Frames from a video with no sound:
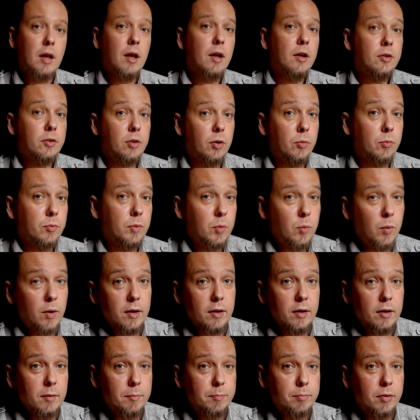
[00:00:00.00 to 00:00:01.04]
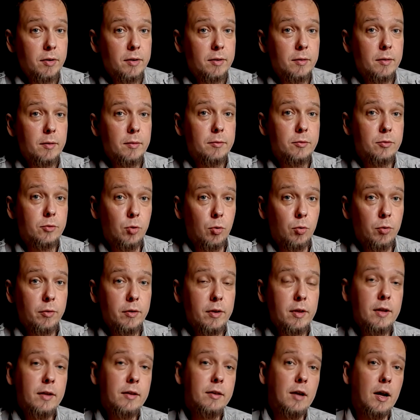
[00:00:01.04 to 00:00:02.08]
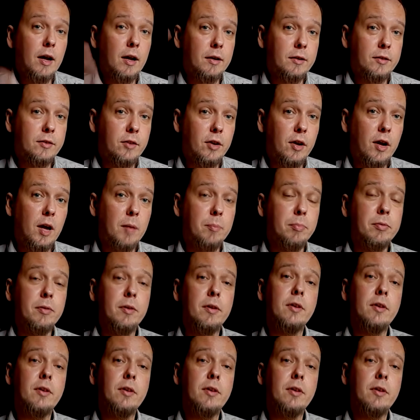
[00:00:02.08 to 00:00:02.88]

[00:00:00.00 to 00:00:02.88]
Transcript: So we want to put Dorian on top.